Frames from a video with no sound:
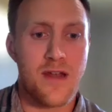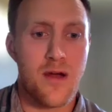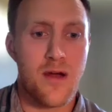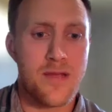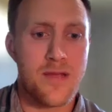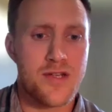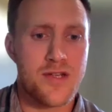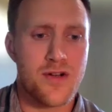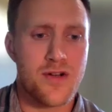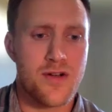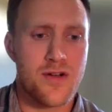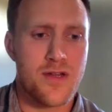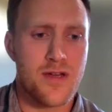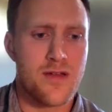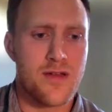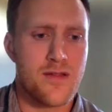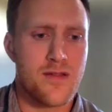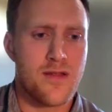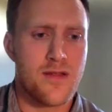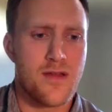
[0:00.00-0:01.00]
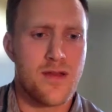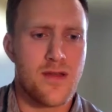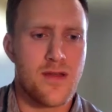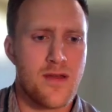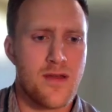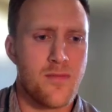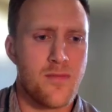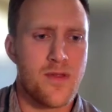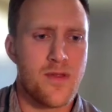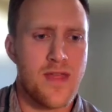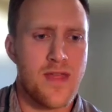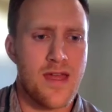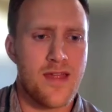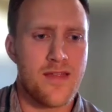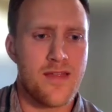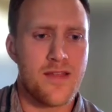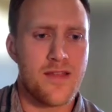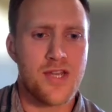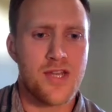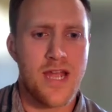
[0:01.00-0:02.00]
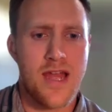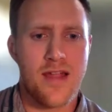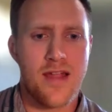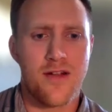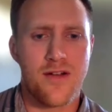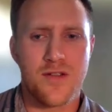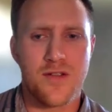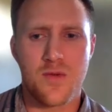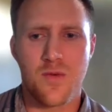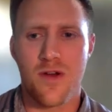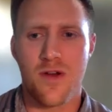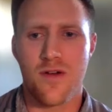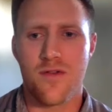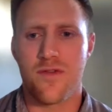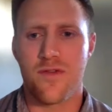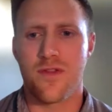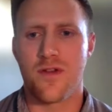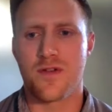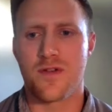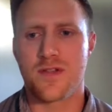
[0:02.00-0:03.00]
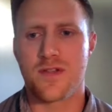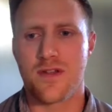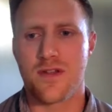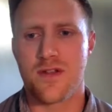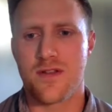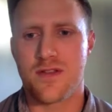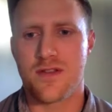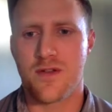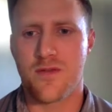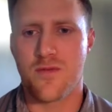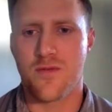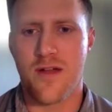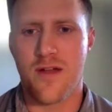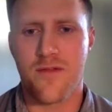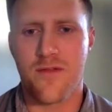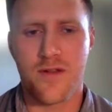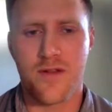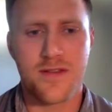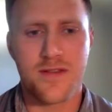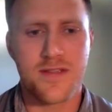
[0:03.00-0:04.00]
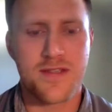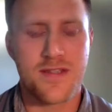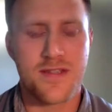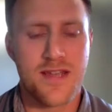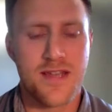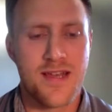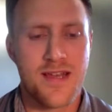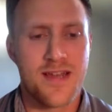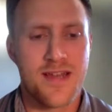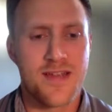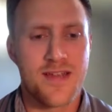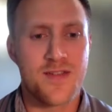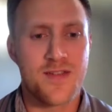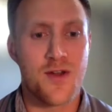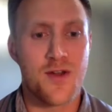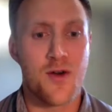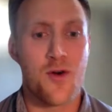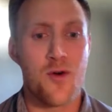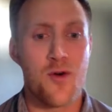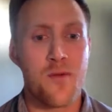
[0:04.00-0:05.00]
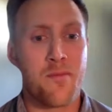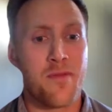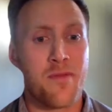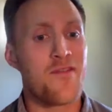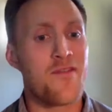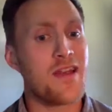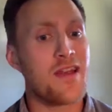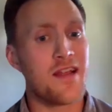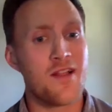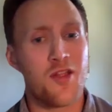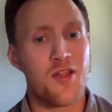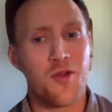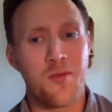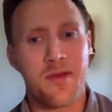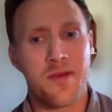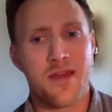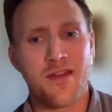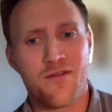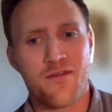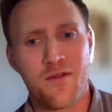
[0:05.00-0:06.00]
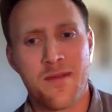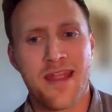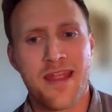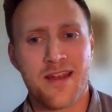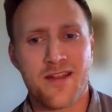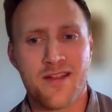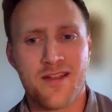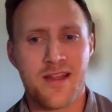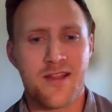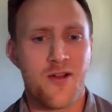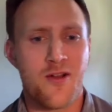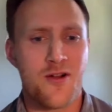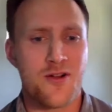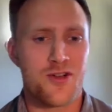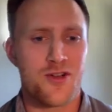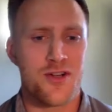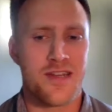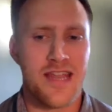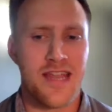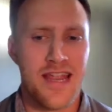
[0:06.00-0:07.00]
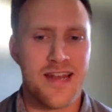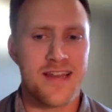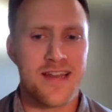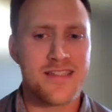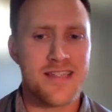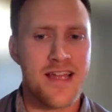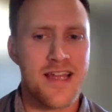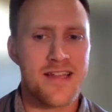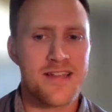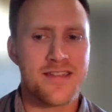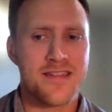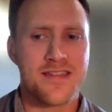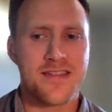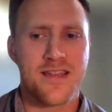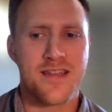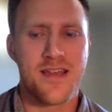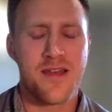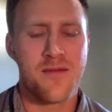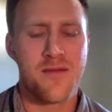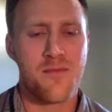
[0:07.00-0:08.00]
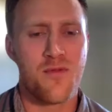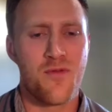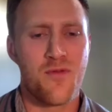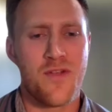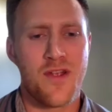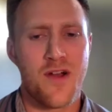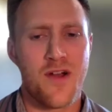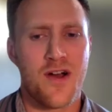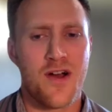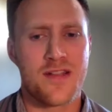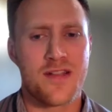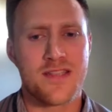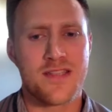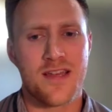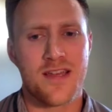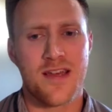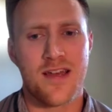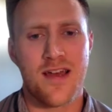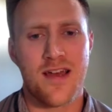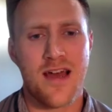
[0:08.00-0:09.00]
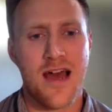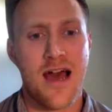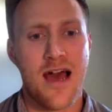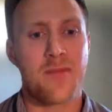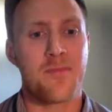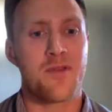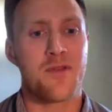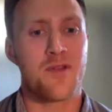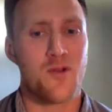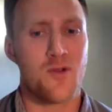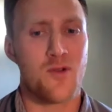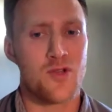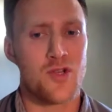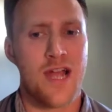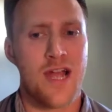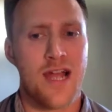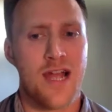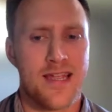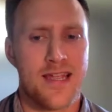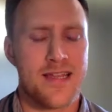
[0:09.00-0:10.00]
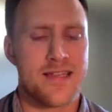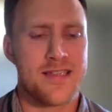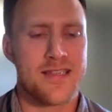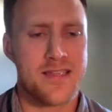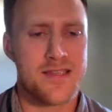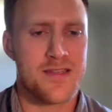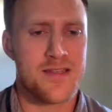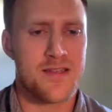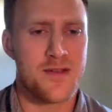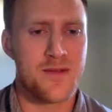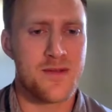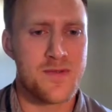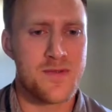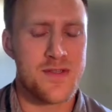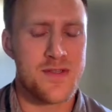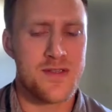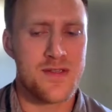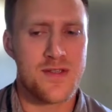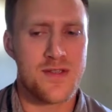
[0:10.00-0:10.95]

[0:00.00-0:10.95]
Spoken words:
And I'll make sure to put that in the chat here as well for those to reference. So pivoting a little bit from handling larger data sets, moving on to optical tracking systems.